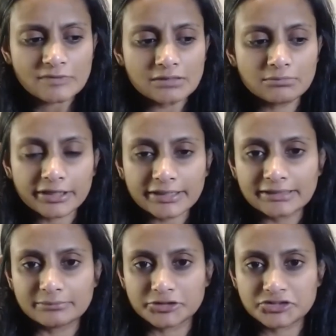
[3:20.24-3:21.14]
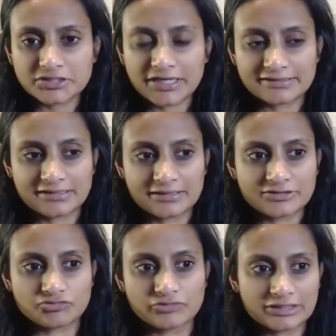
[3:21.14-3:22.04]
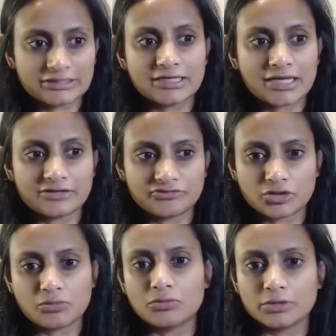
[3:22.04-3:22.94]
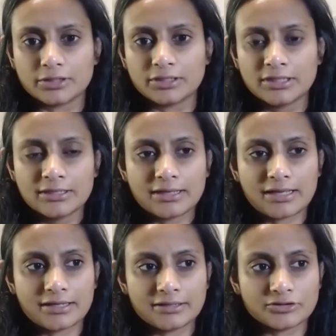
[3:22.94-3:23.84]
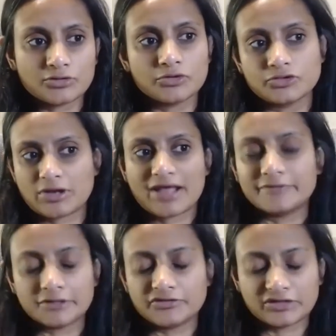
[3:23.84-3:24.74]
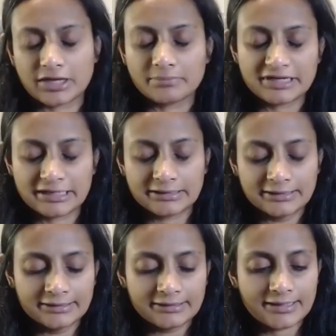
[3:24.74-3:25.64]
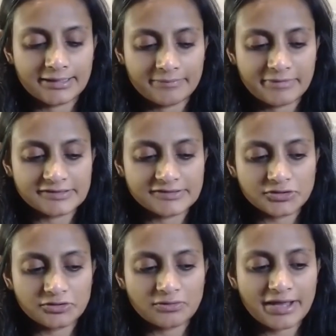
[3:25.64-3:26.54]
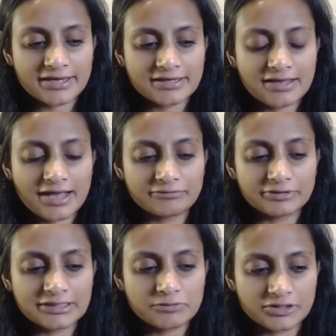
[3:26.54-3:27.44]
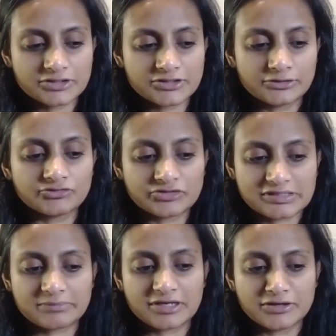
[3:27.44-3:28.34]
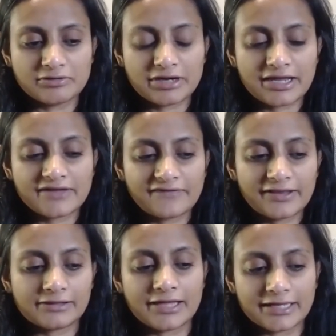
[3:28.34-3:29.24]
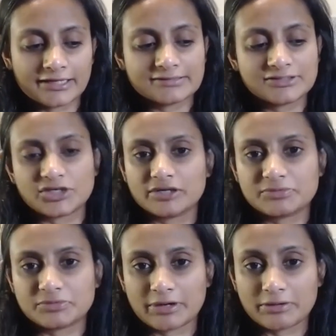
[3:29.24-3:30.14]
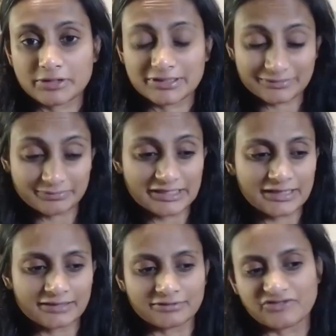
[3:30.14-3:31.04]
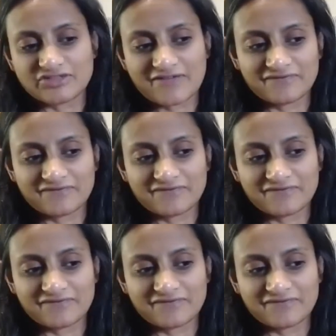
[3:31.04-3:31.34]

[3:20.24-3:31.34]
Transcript: marketing and merchandising is really kind of the core driver of the company. And so I really wanted to look for something new, and I felt like startups were where I wanted to be. I loved that